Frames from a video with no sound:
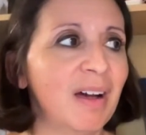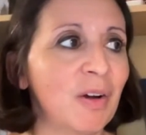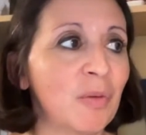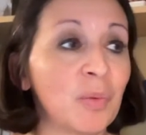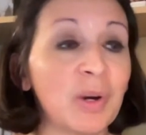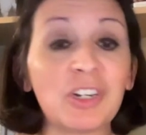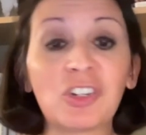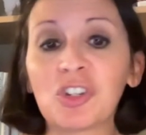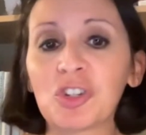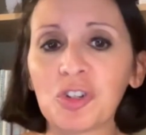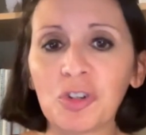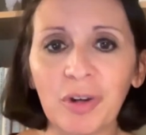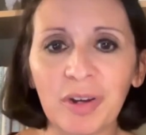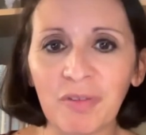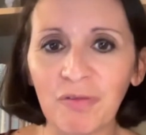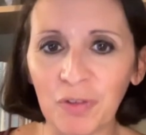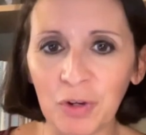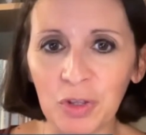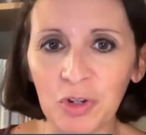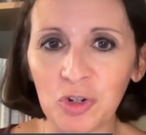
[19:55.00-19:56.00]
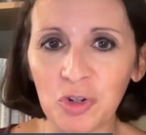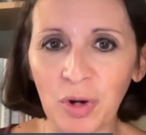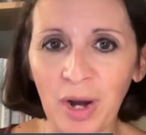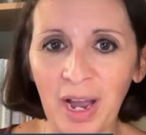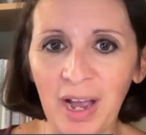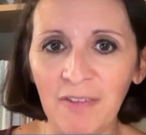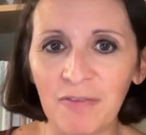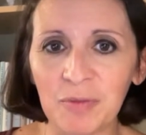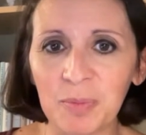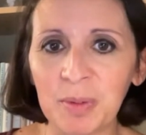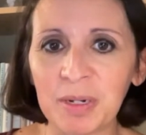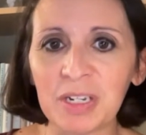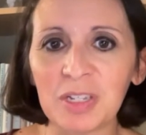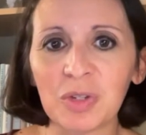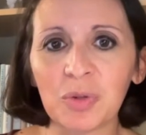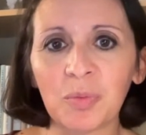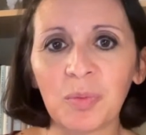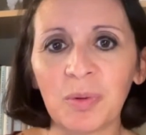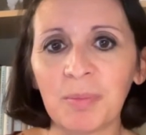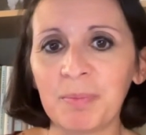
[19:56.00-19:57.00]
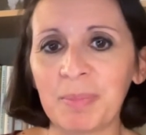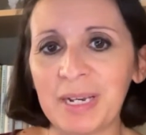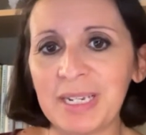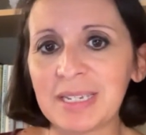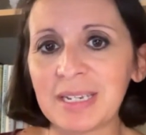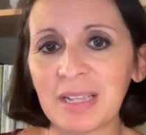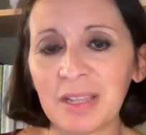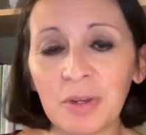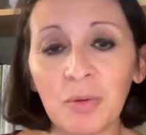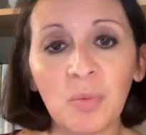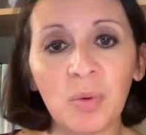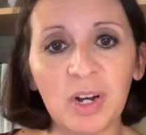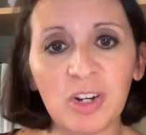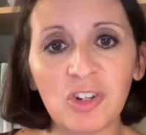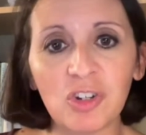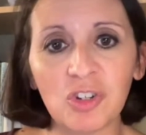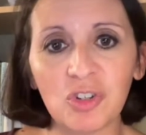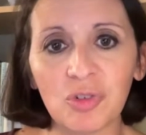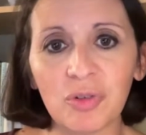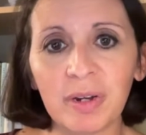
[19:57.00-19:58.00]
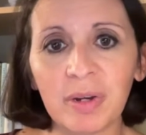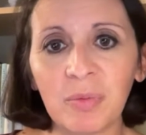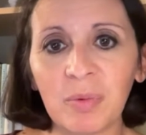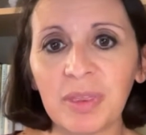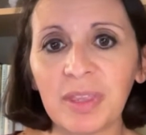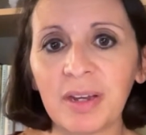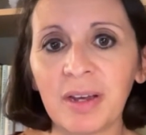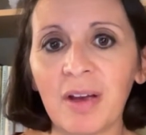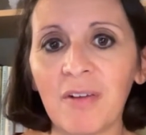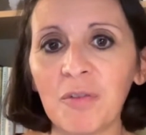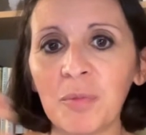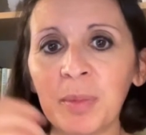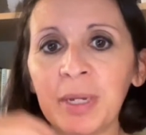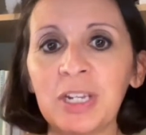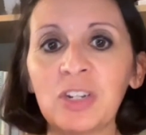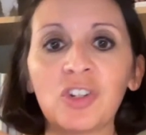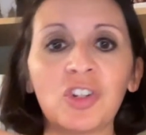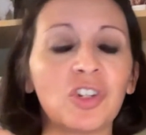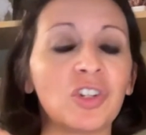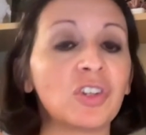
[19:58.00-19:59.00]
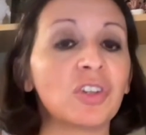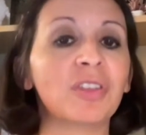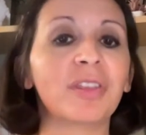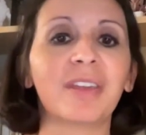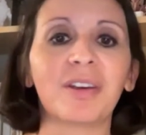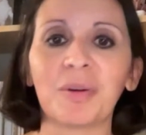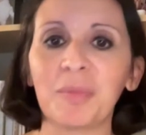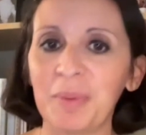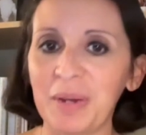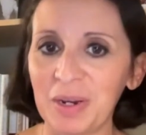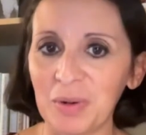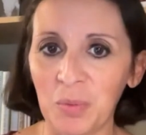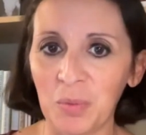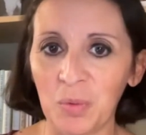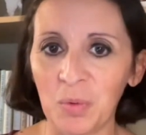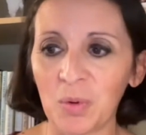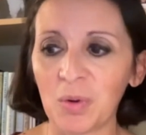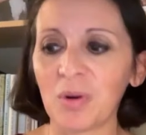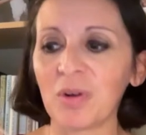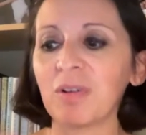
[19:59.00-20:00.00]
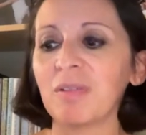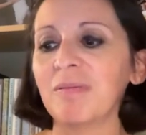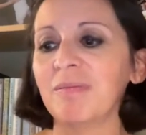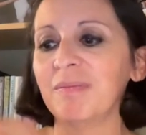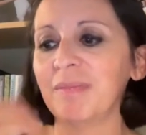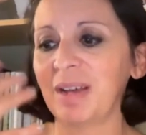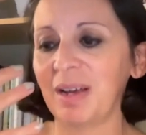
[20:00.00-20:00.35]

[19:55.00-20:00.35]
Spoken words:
registering for the draft, but it's basically registering with the government should there be a war.